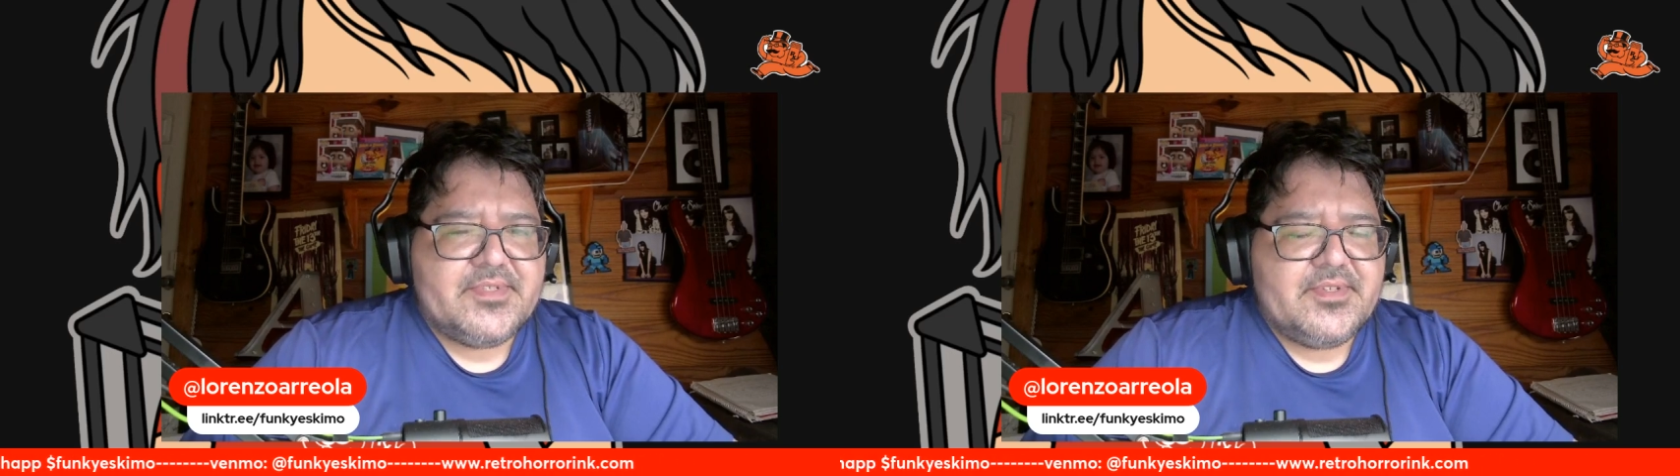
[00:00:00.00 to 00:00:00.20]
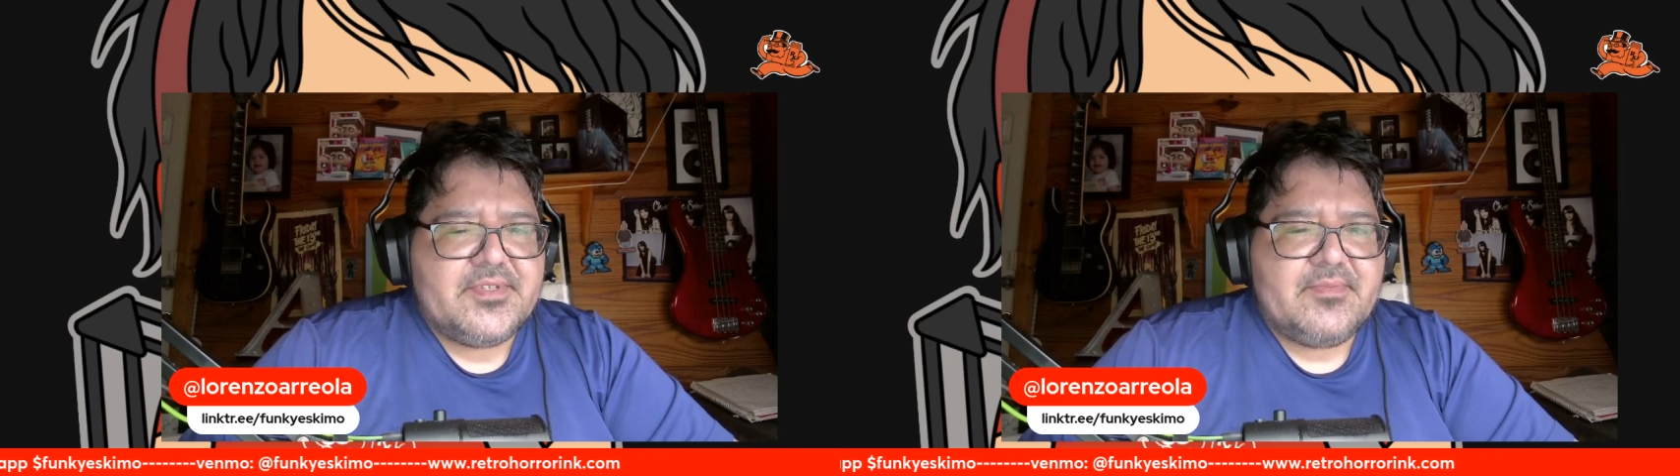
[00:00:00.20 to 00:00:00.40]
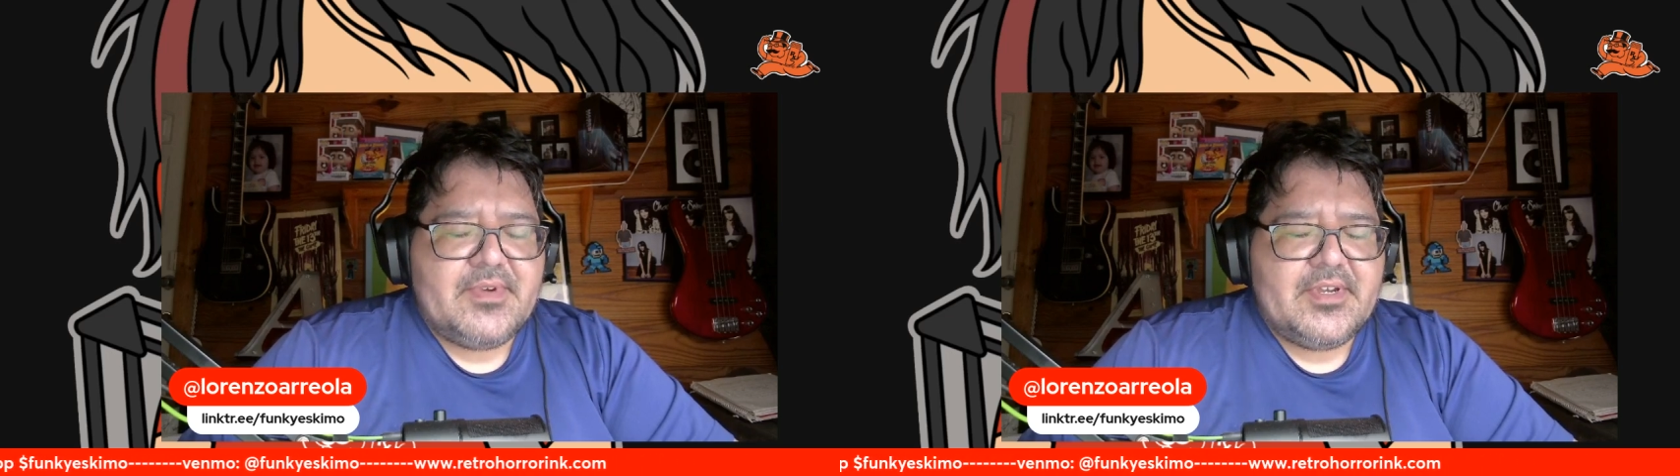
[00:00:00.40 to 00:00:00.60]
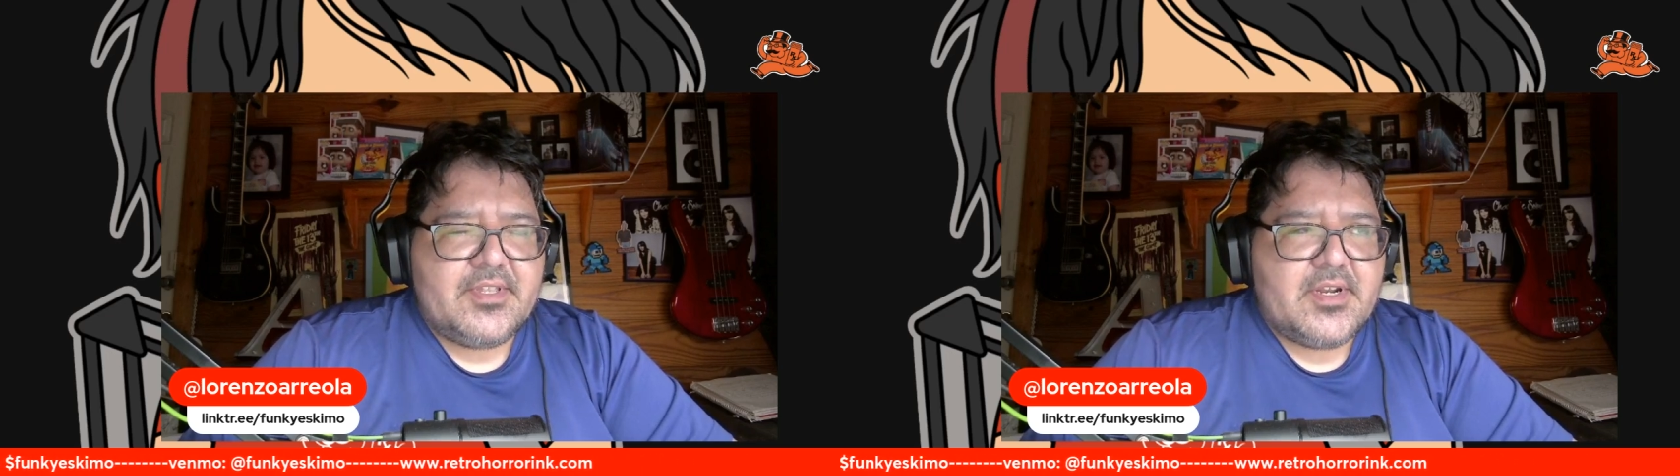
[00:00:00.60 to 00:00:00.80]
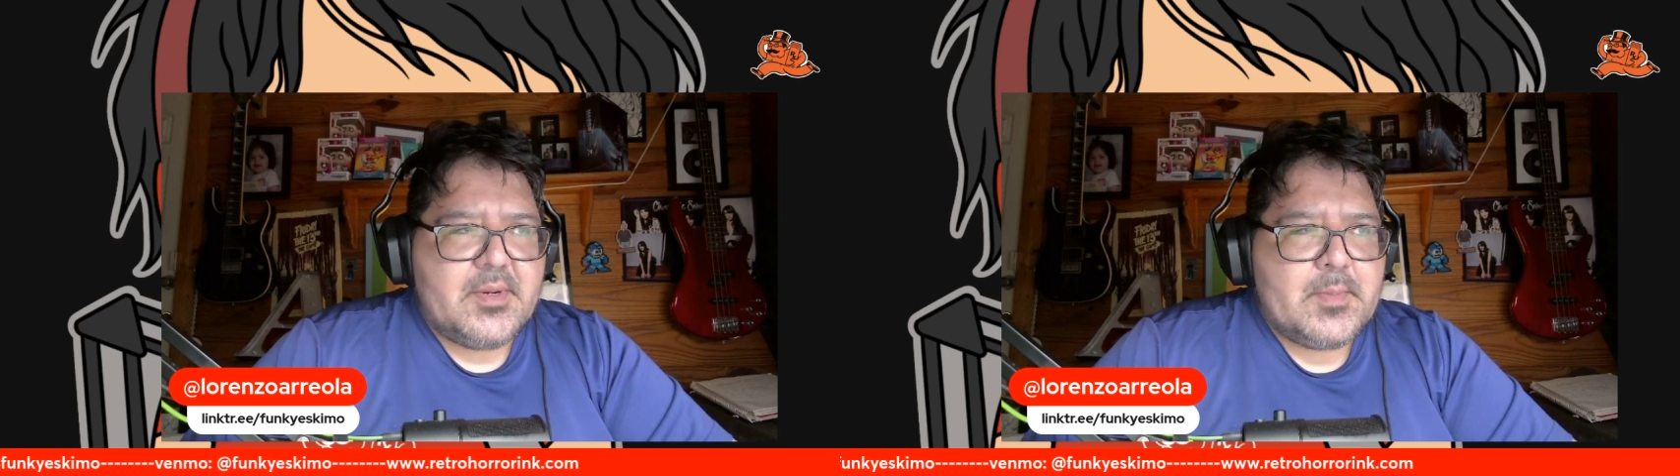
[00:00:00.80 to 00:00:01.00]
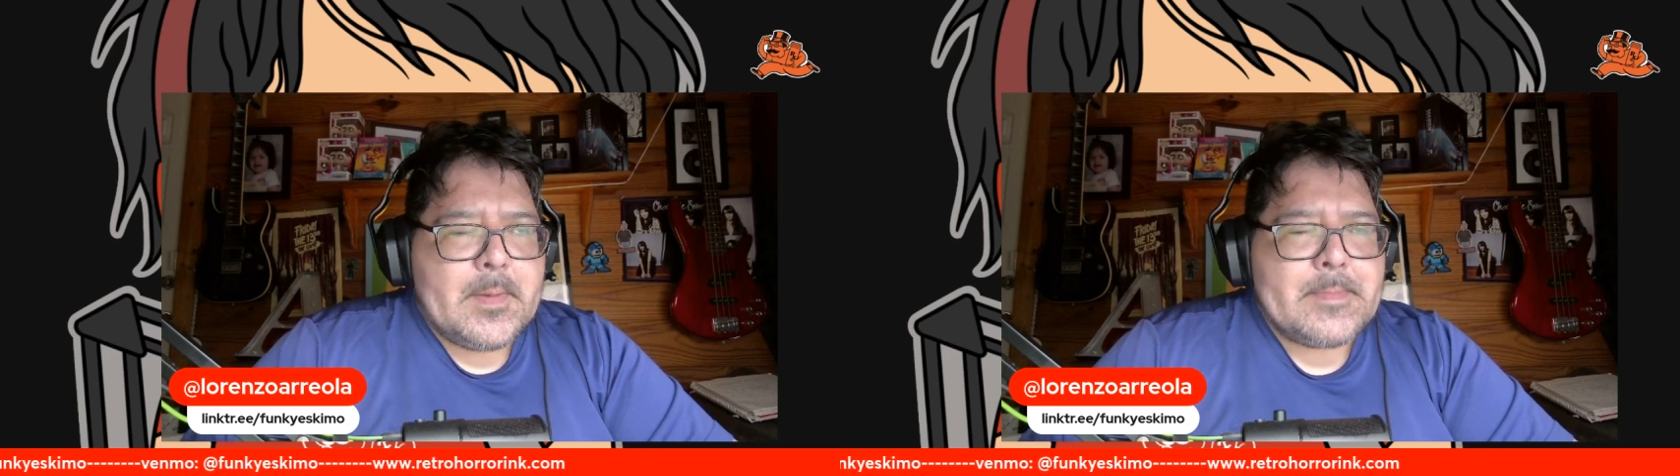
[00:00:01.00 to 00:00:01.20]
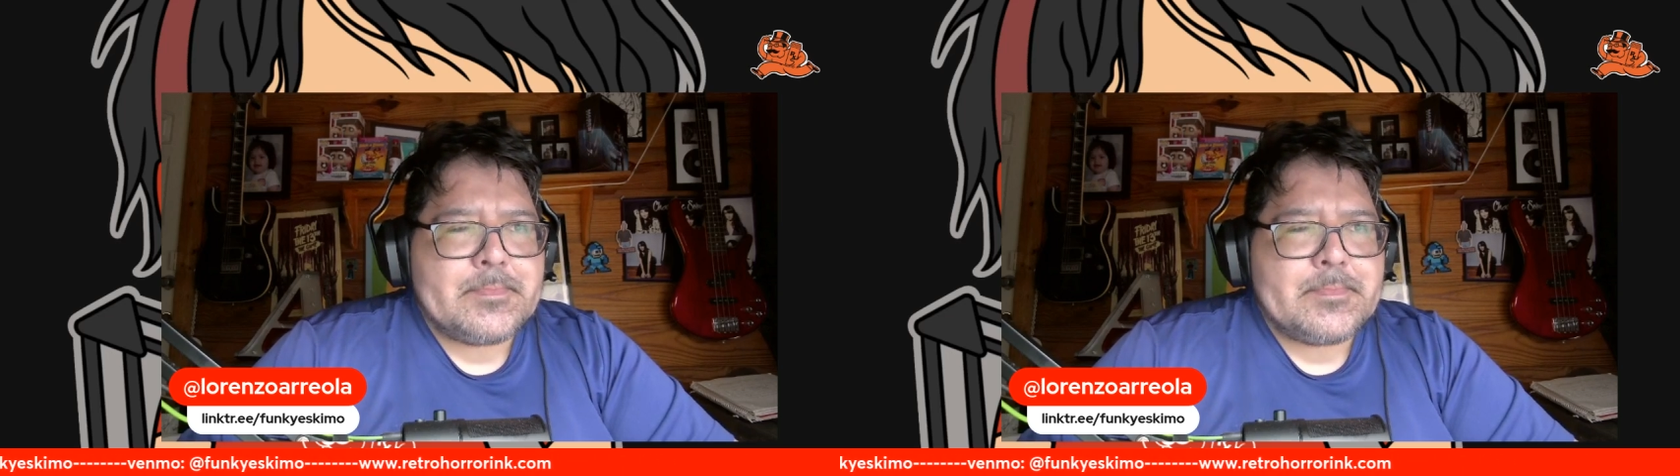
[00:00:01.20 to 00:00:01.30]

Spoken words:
snoozing my alarm,